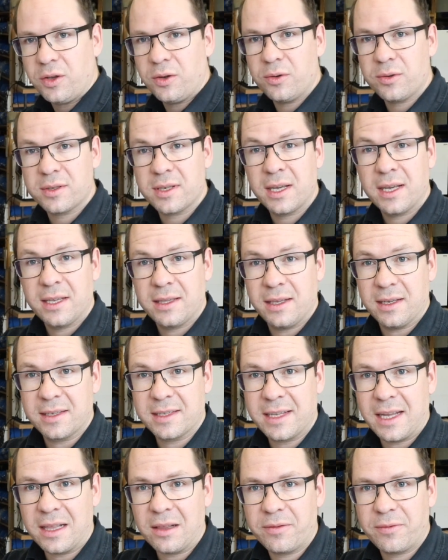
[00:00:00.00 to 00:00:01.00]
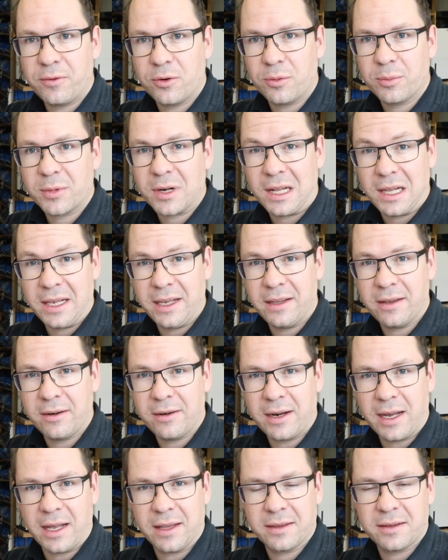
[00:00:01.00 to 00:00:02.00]
use the Stadler Form
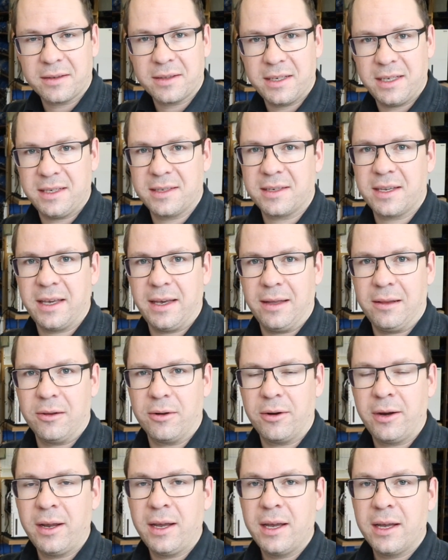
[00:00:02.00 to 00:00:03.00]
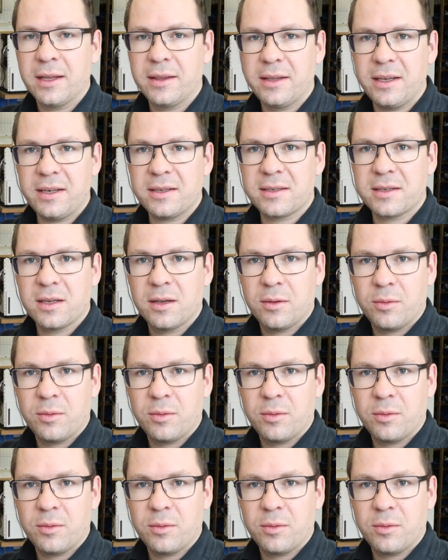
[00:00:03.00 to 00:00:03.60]
Cleaner Descaler. This